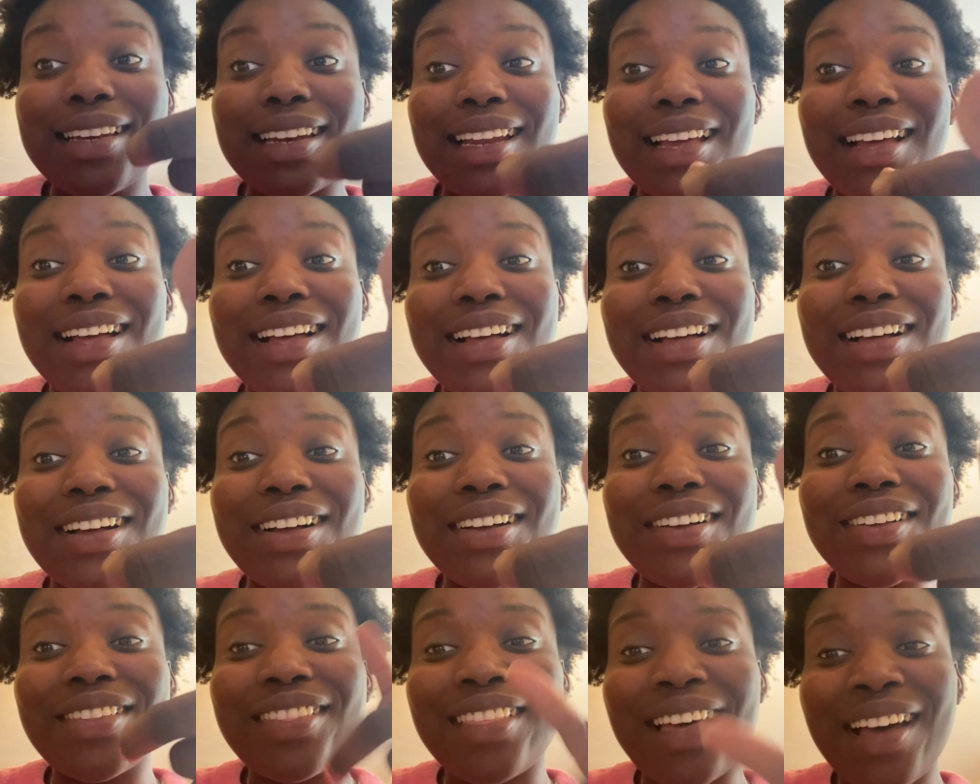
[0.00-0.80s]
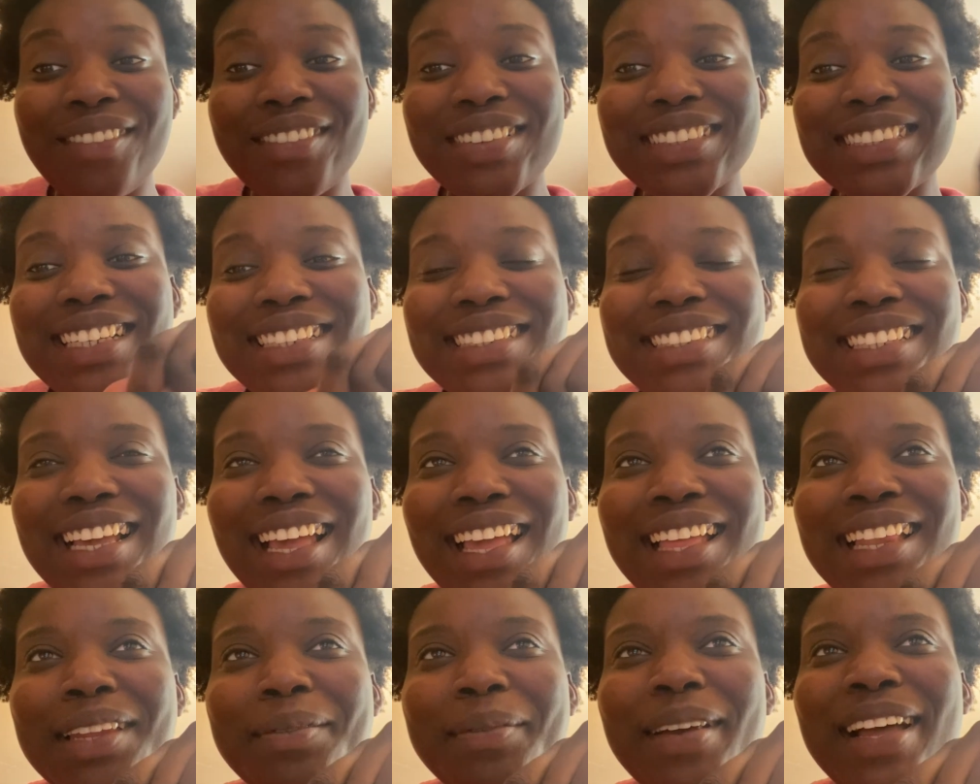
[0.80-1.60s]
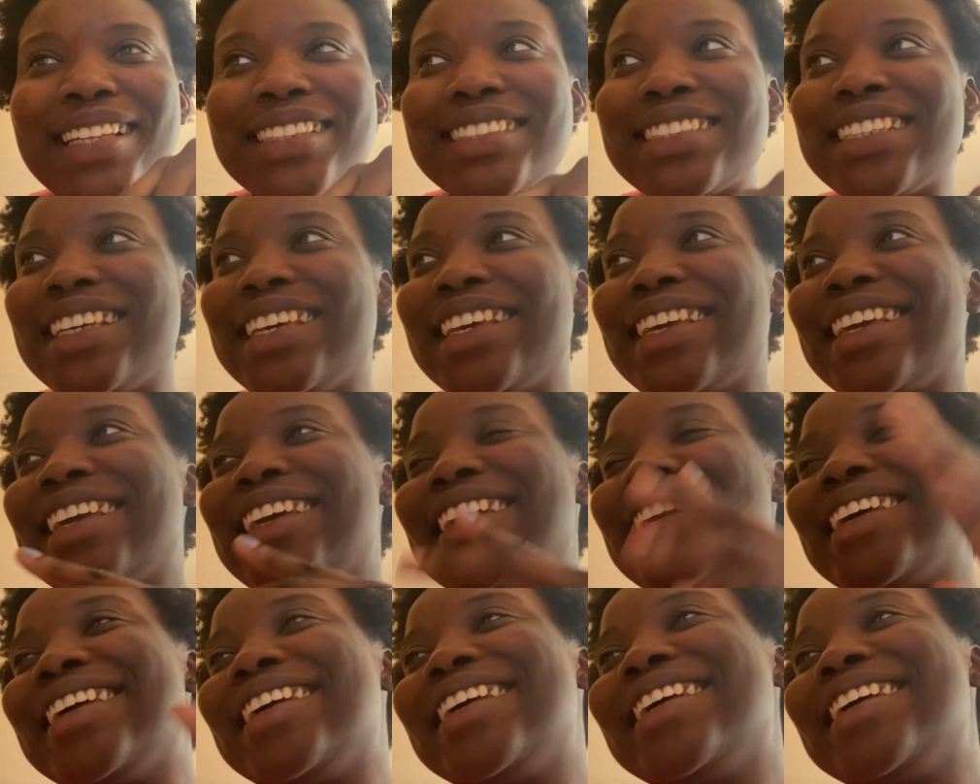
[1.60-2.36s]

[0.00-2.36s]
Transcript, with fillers: Now, that was anticlimactic.